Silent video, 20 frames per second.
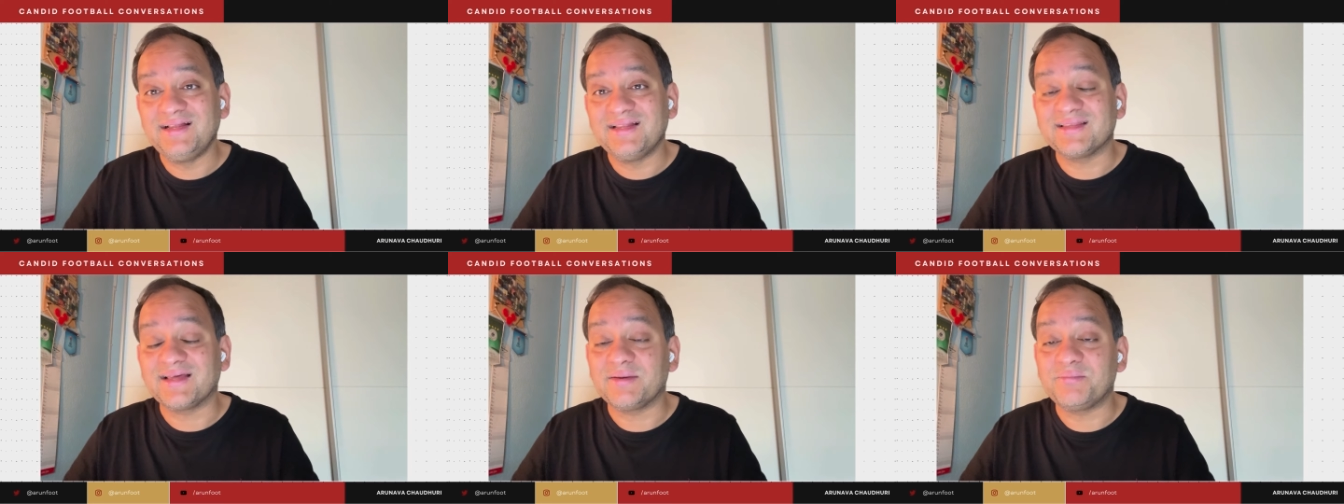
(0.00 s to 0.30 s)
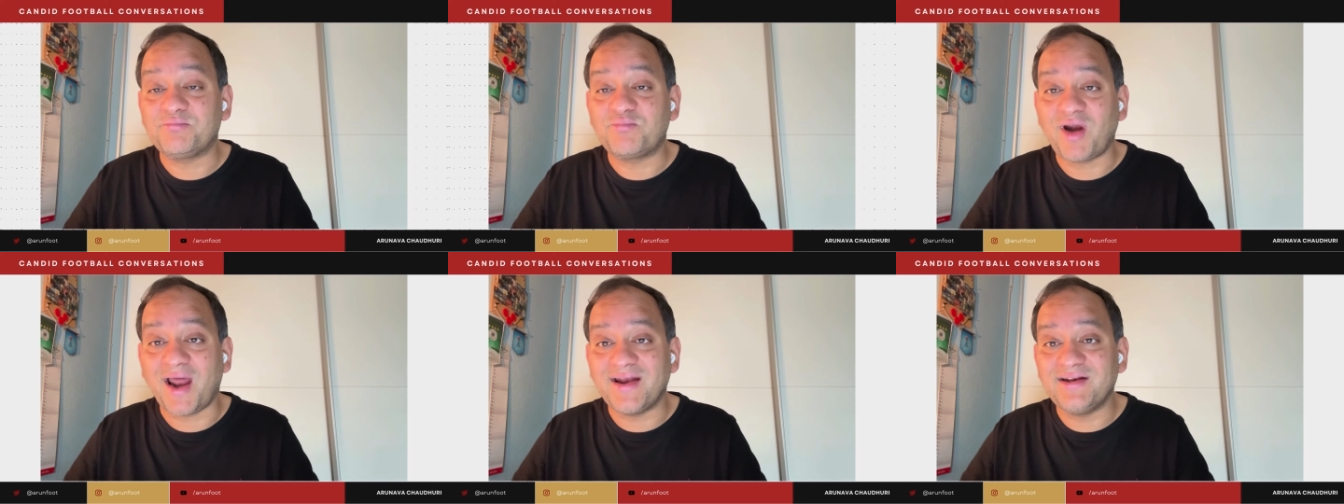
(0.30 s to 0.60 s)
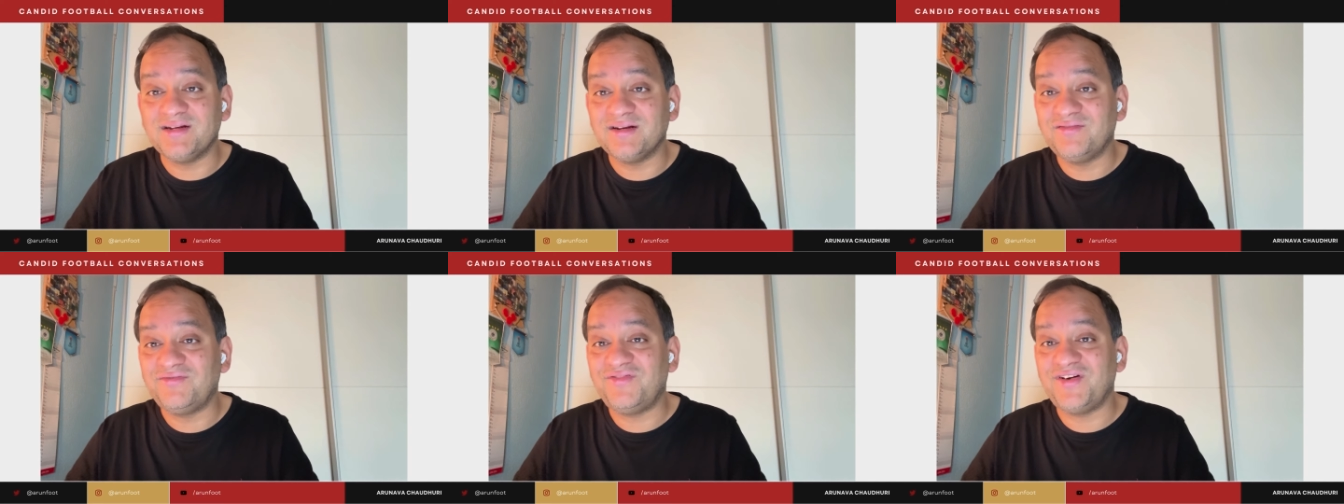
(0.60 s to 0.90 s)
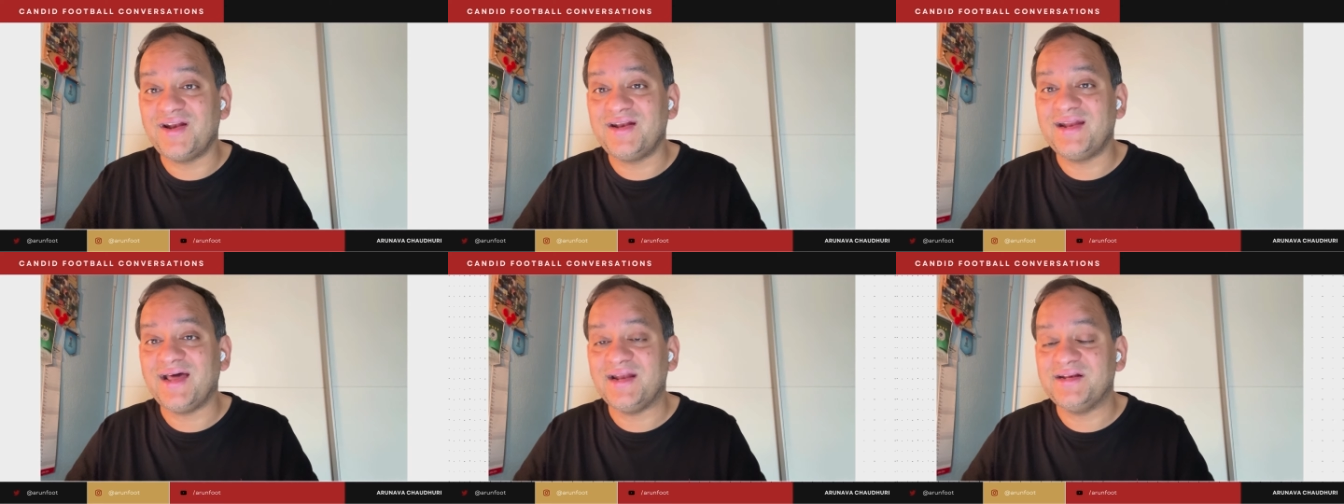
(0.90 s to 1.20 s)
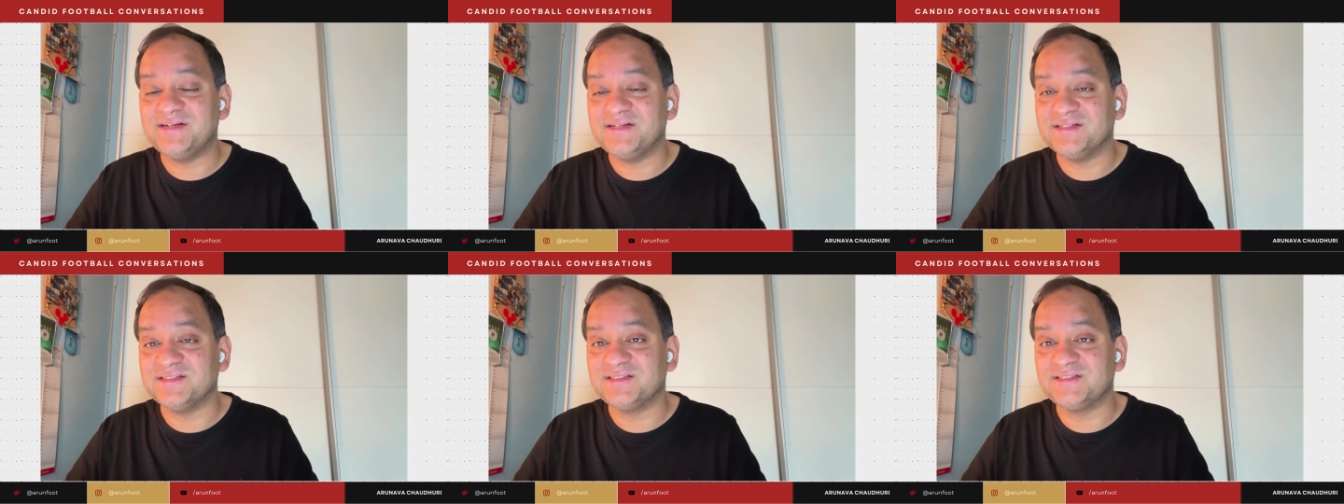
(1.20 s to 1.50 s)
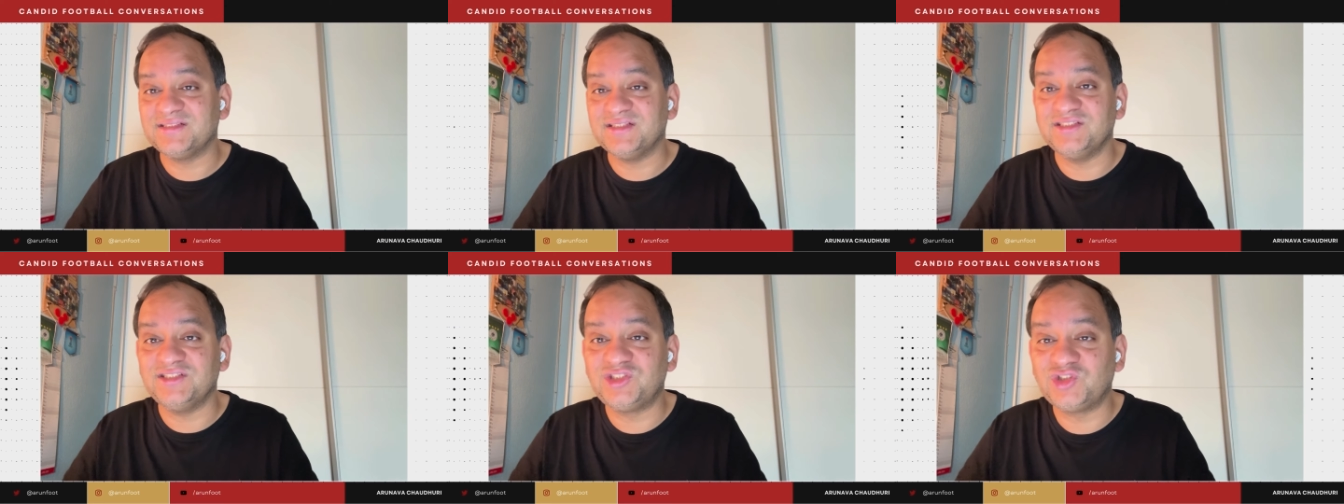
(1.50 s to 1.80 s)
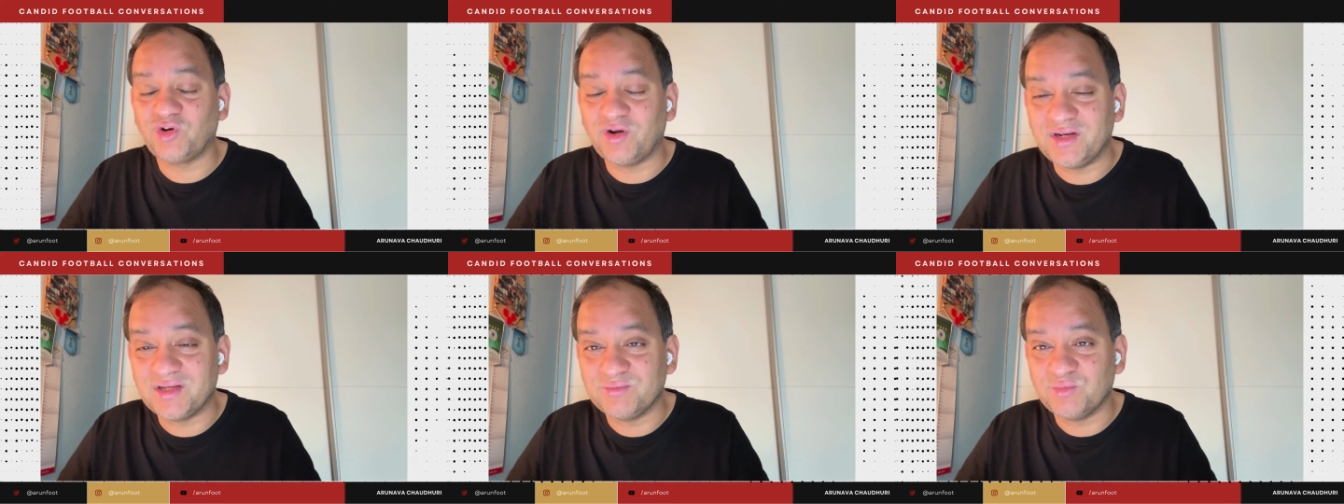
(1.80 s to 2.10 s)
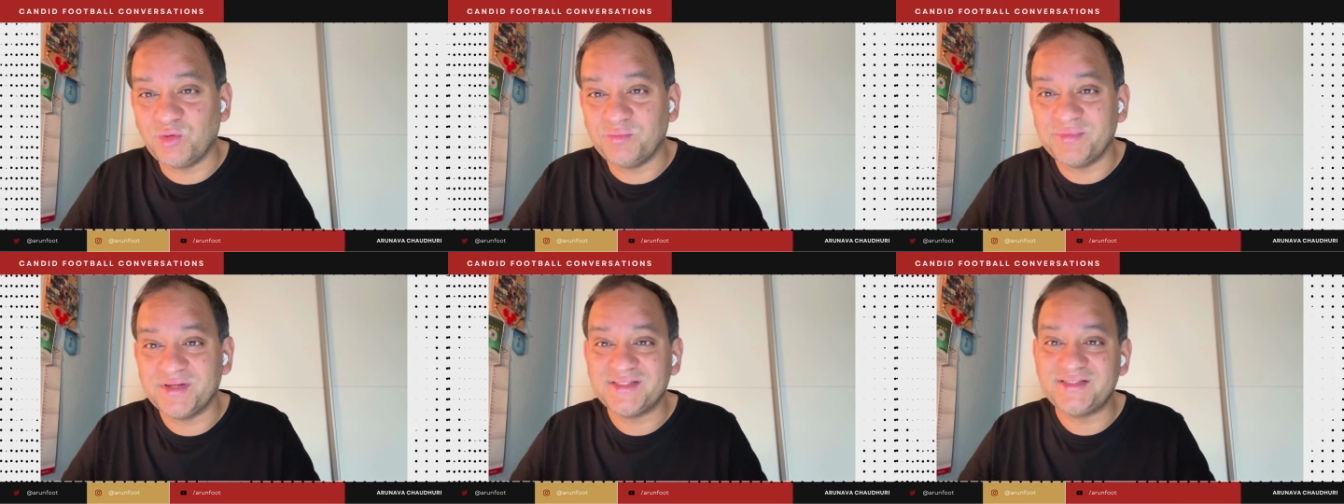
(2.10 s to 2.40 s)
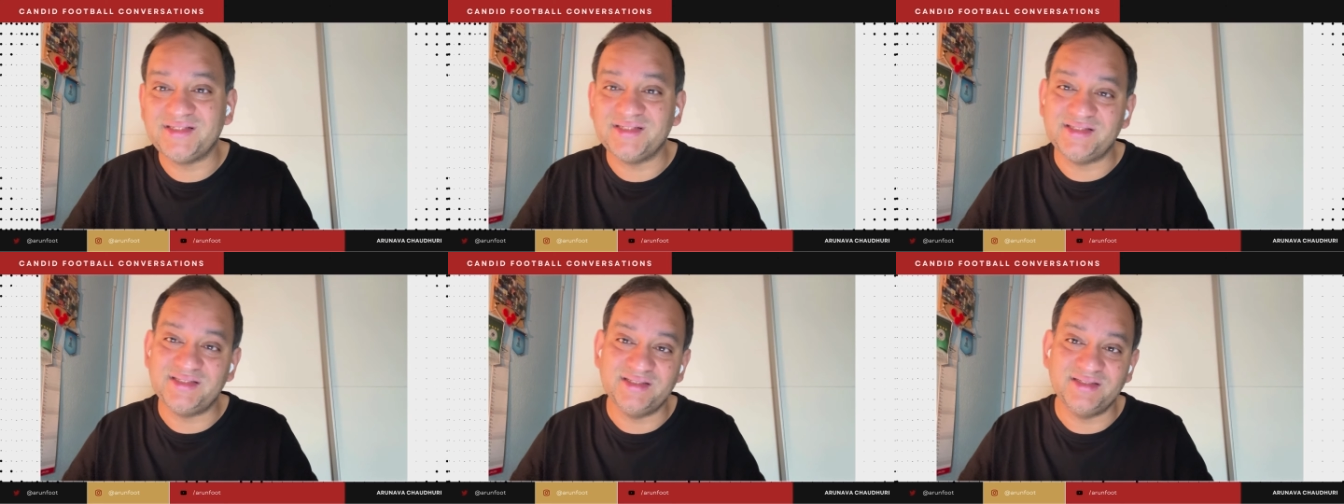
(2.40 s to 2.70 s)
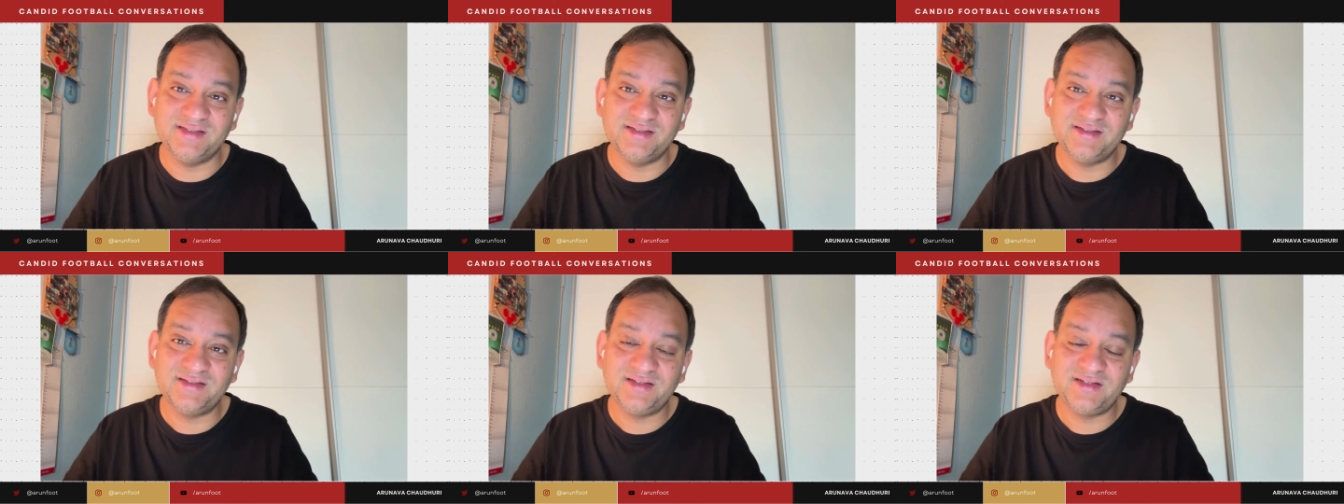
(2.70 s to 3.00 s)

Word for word: that Brandon Fernandes is joining Mumbai City